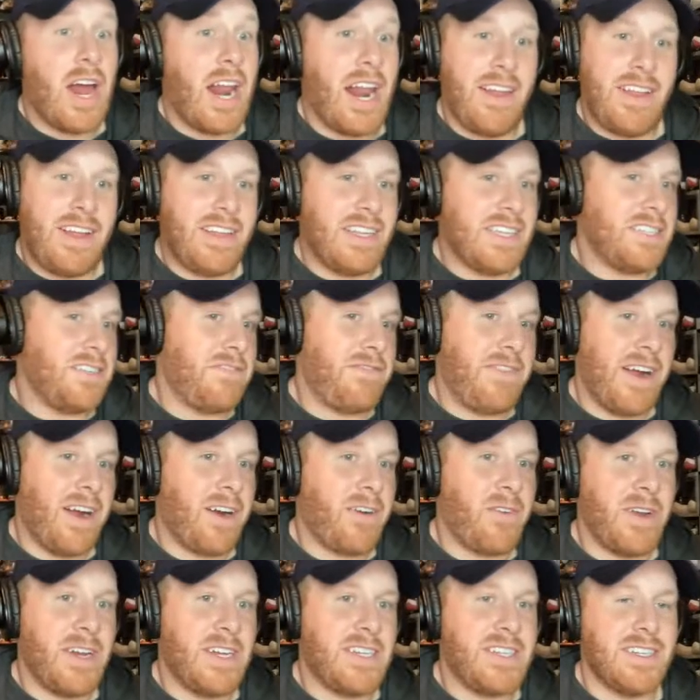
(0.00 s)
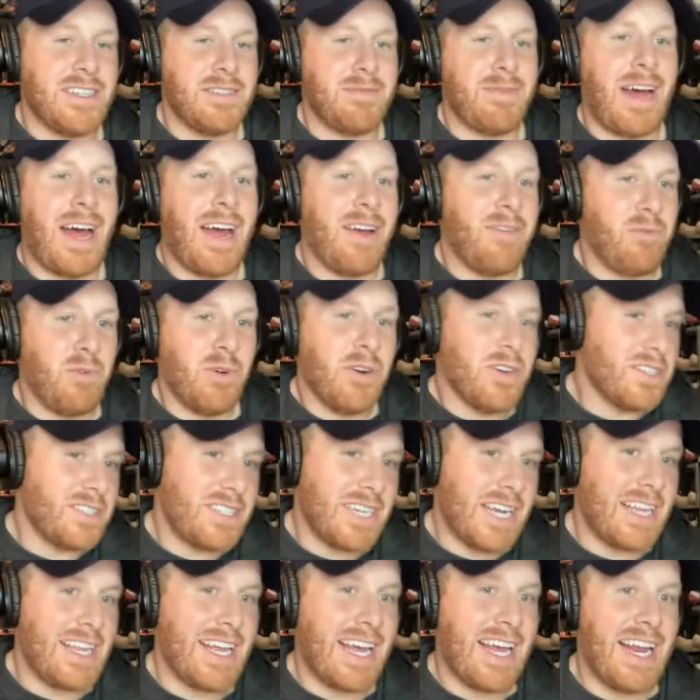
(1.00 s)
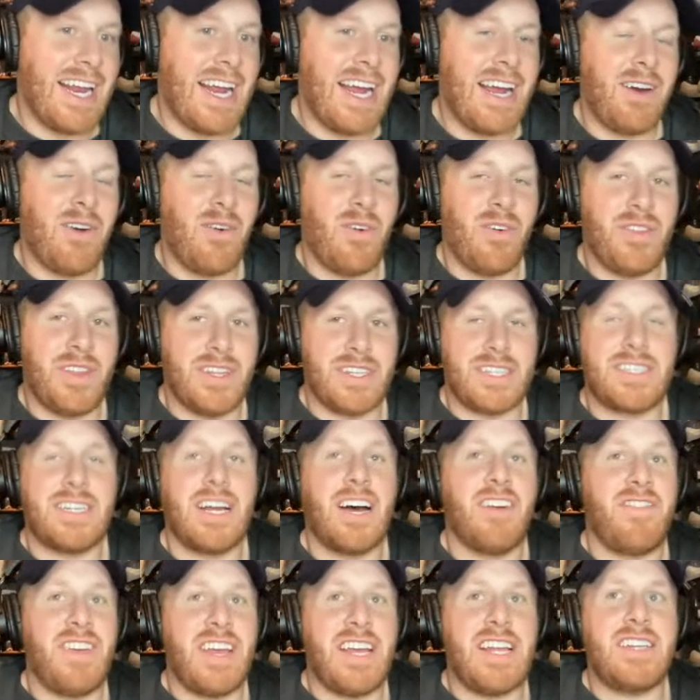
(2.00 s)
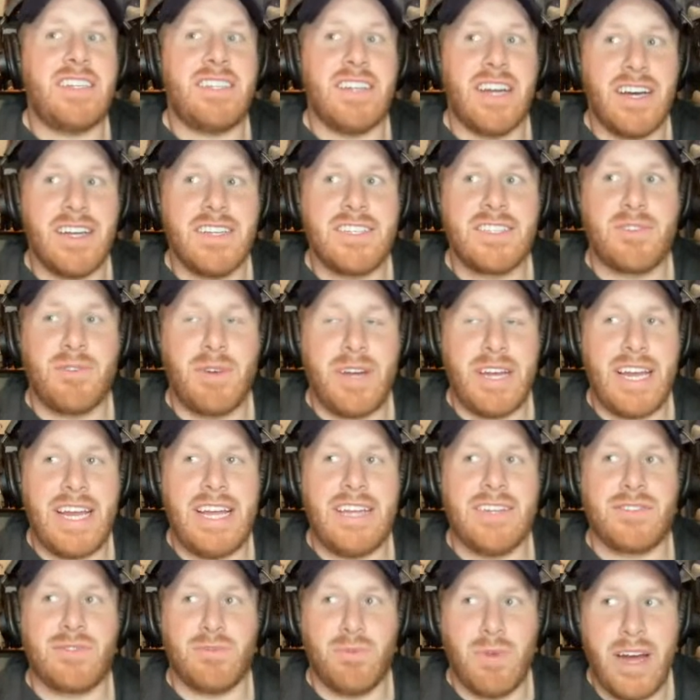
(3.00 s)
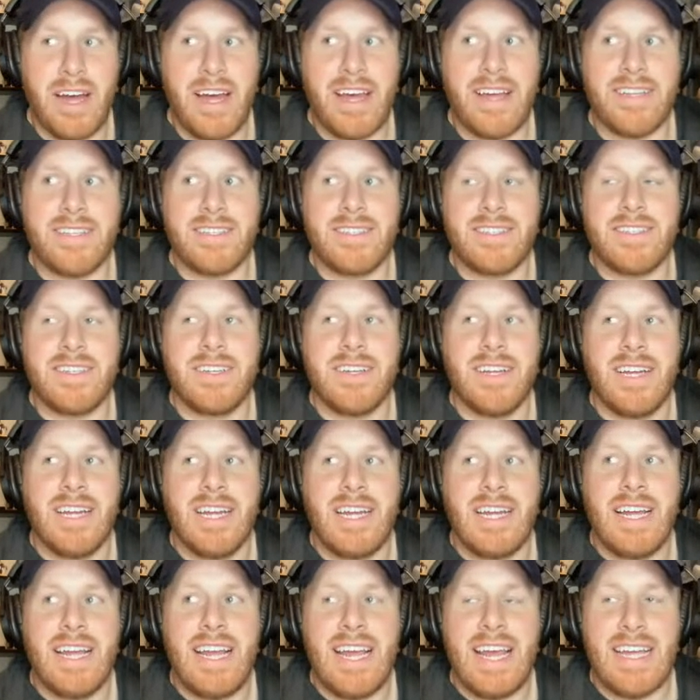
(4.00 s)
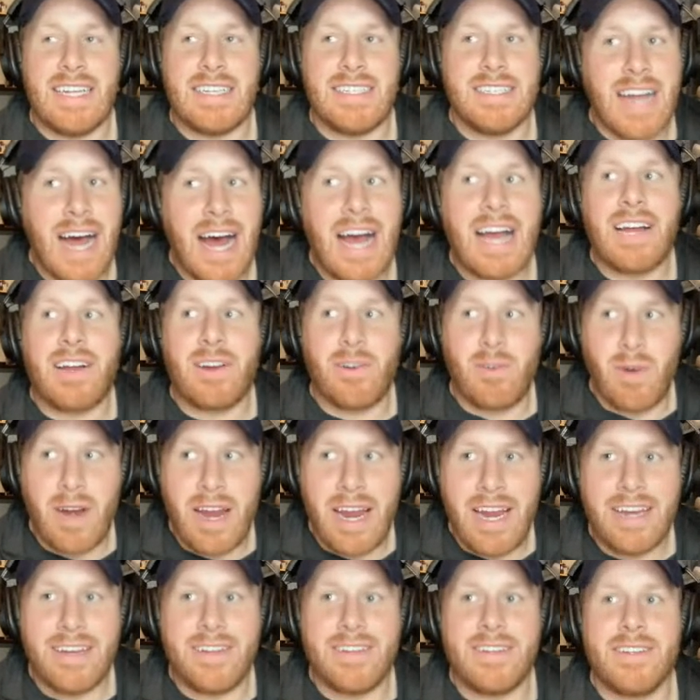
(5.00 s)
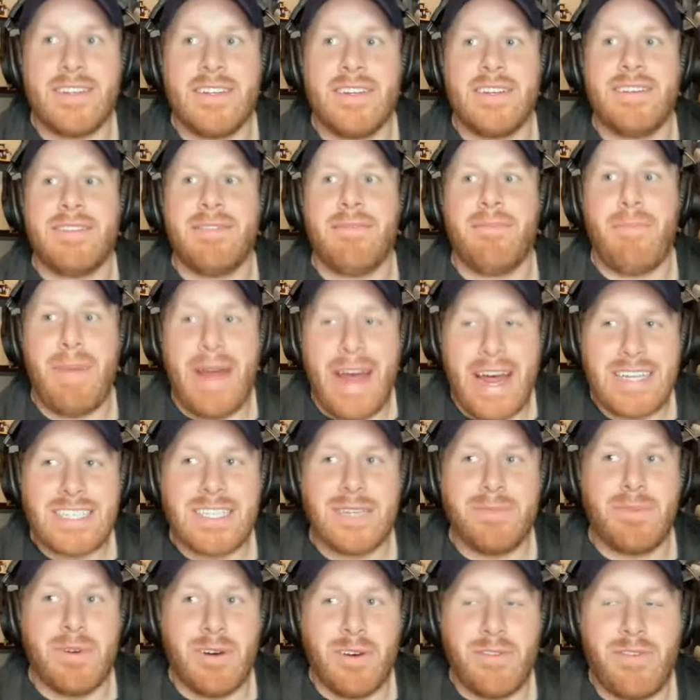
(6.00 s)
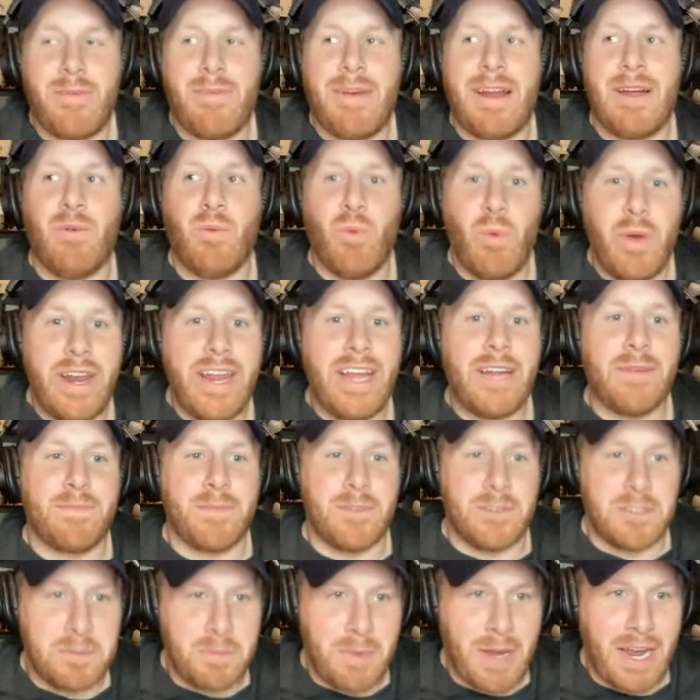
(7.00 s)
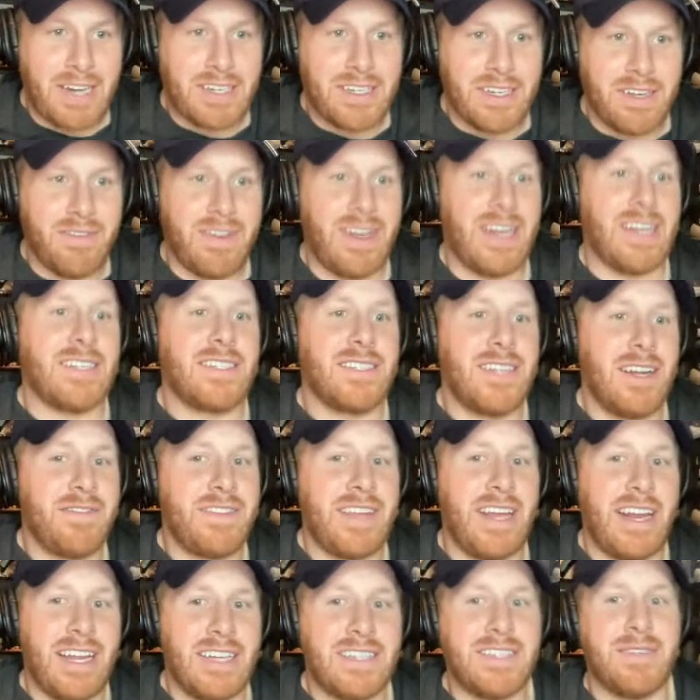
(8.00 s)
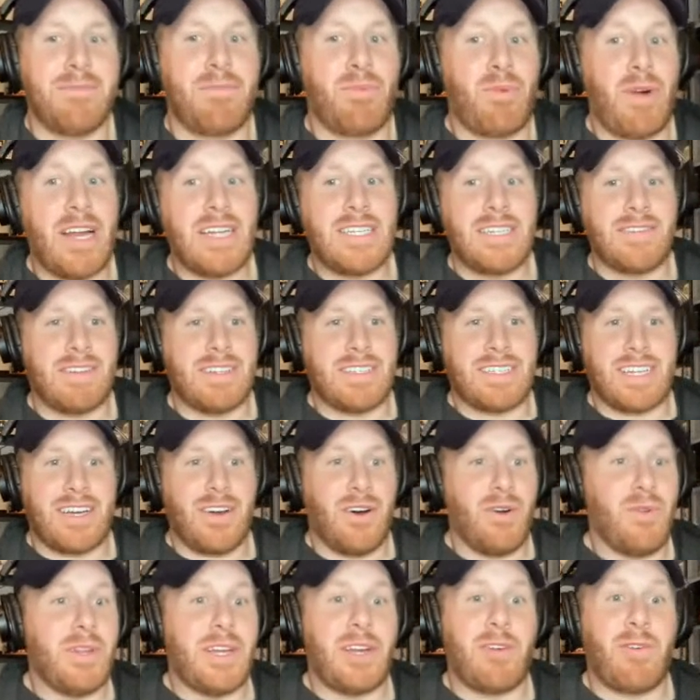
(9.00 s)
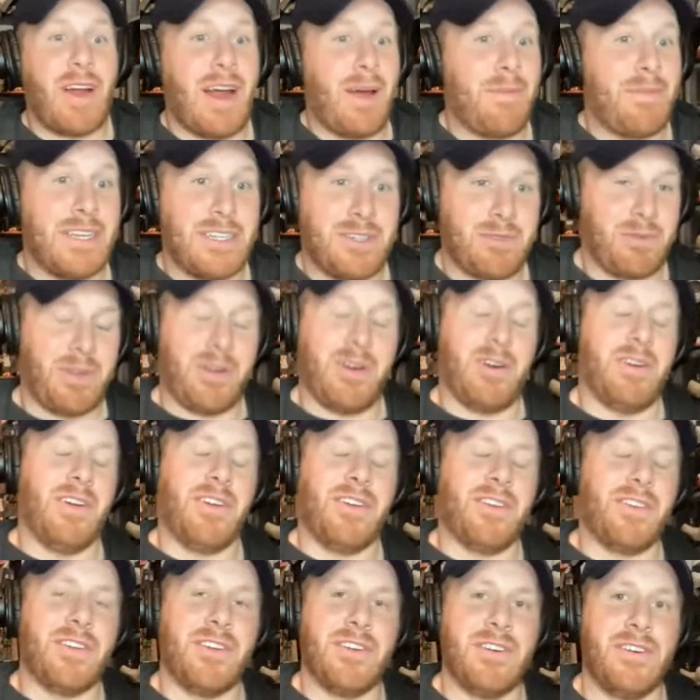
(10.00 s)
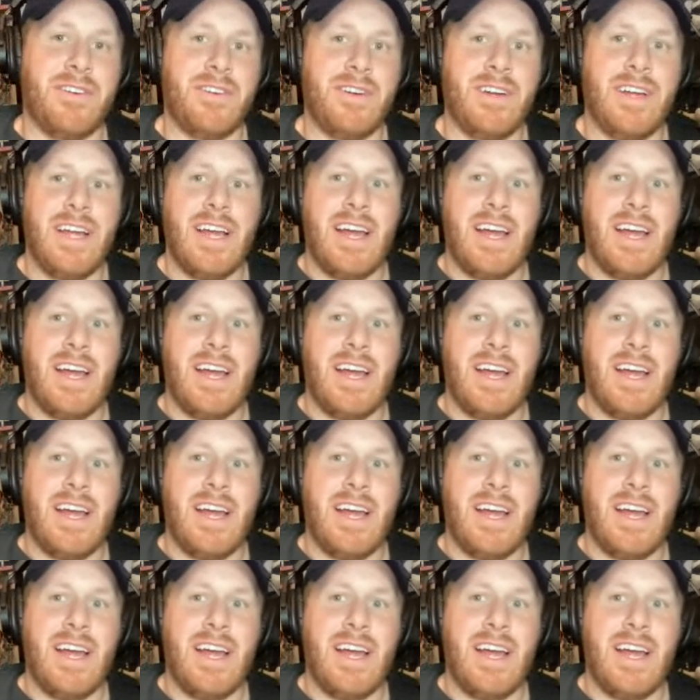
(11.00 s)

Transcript: and I think that's a fair criticism. I will say that the stuff he does going east-west is not great basketball from a winning perspective, and it's stuff that is impressive because, like, holy crap, that's really hard to do.